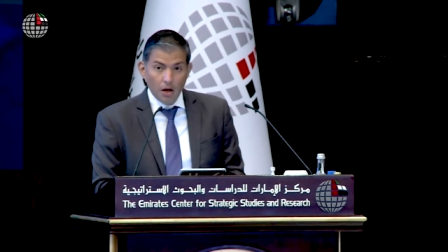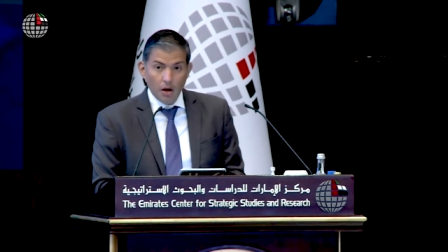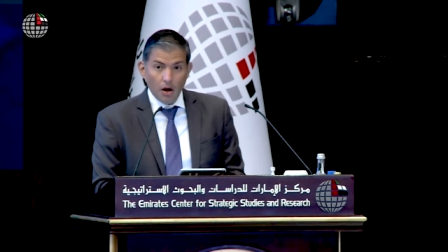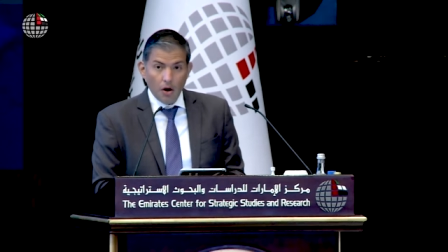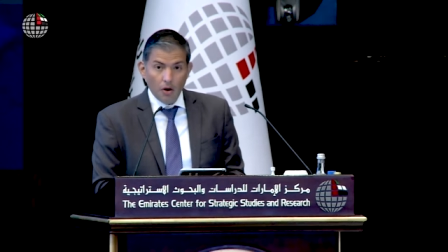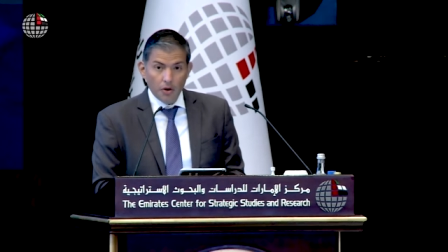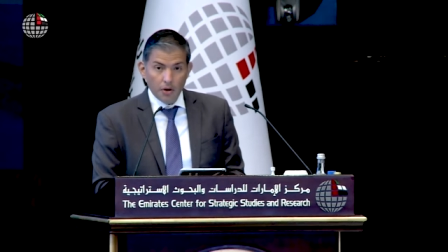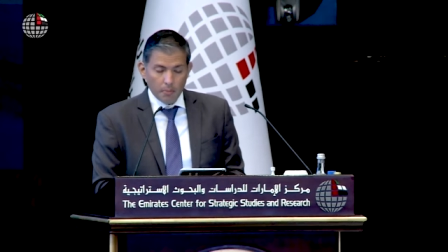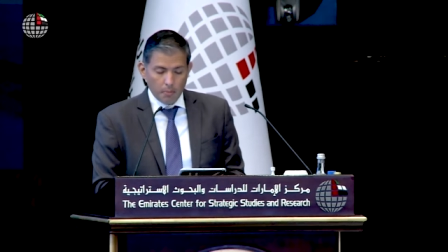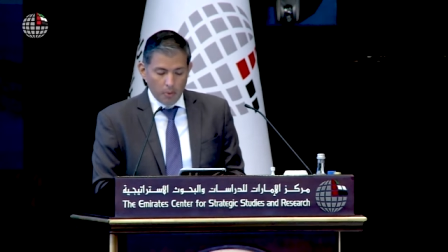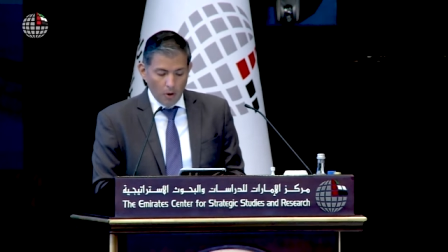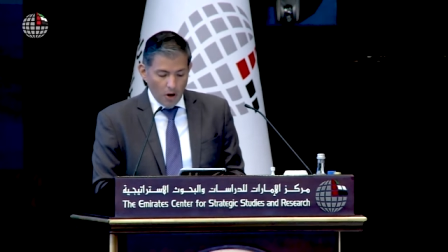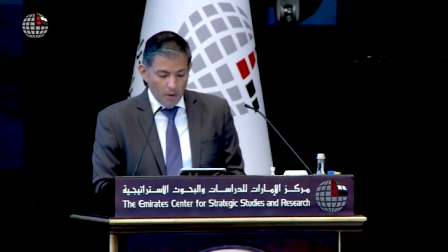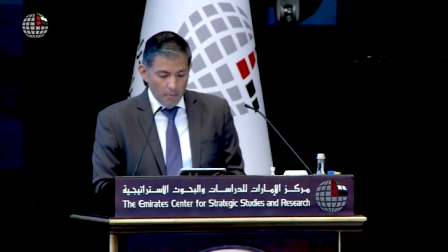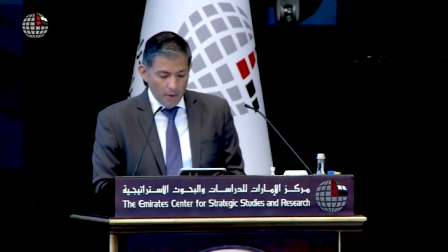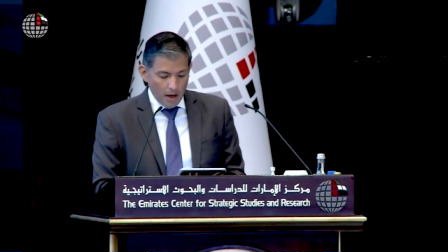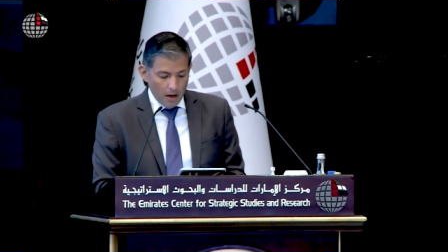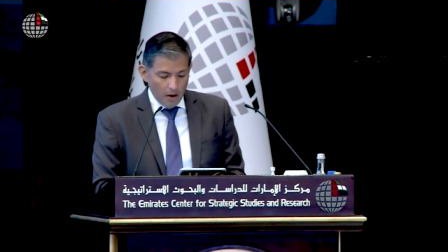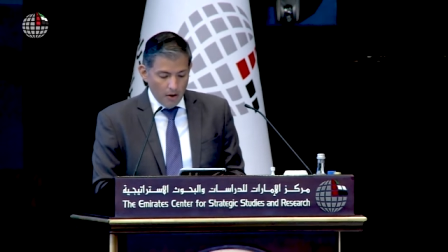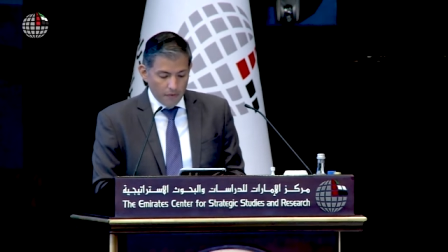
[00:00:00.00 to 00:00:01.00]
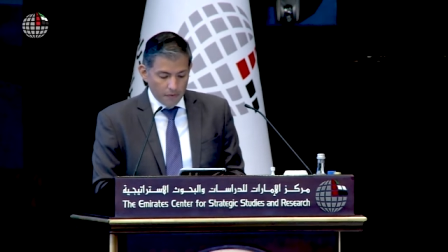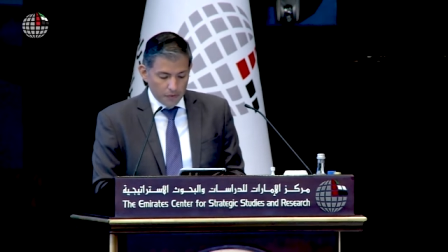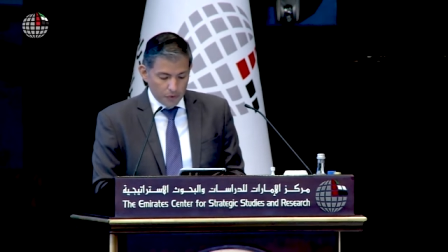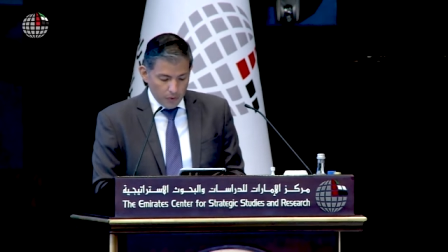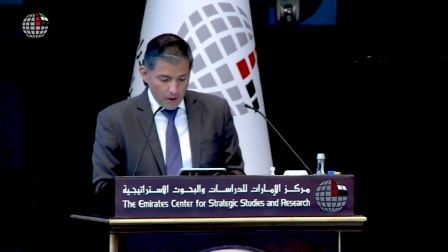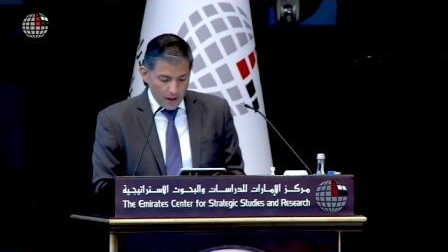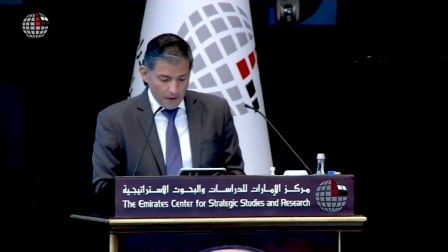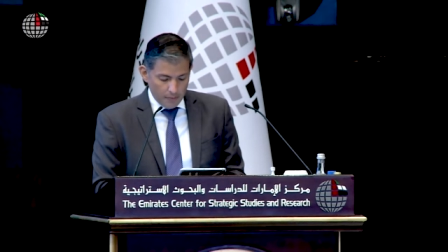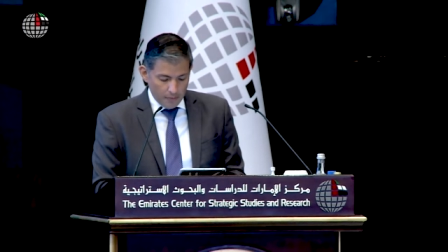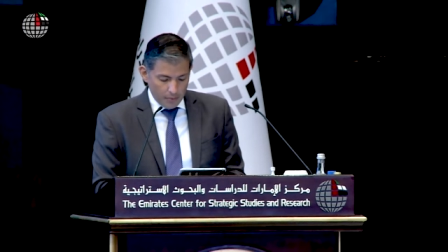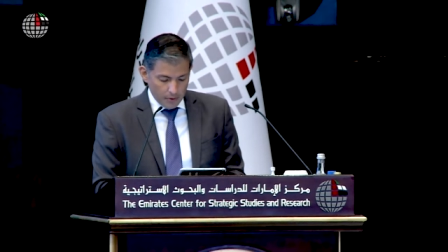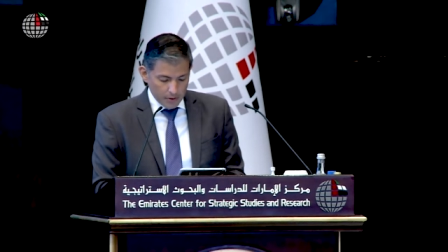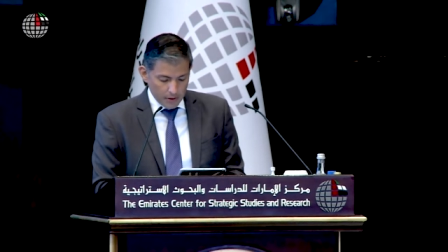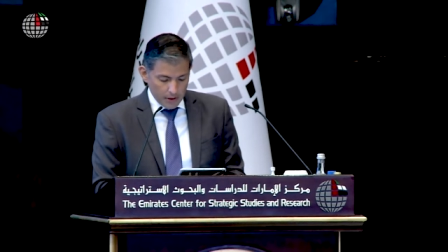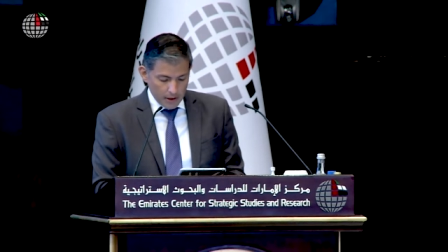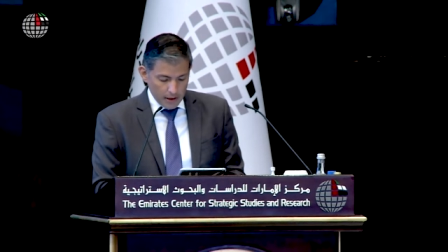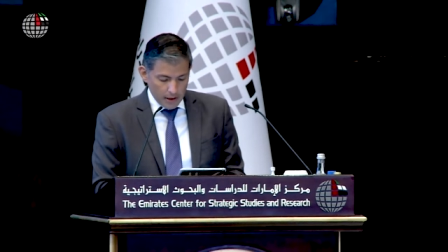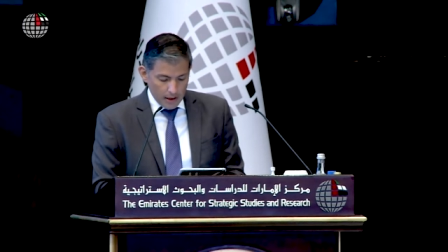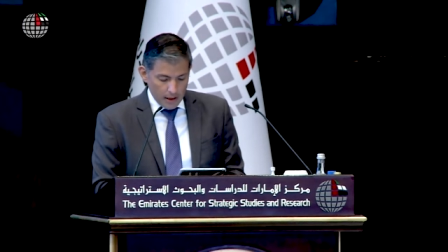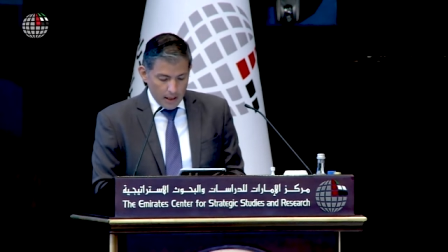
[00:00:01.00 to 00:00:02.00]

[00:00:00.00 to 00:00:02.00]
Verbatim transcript: unemployment of 12%,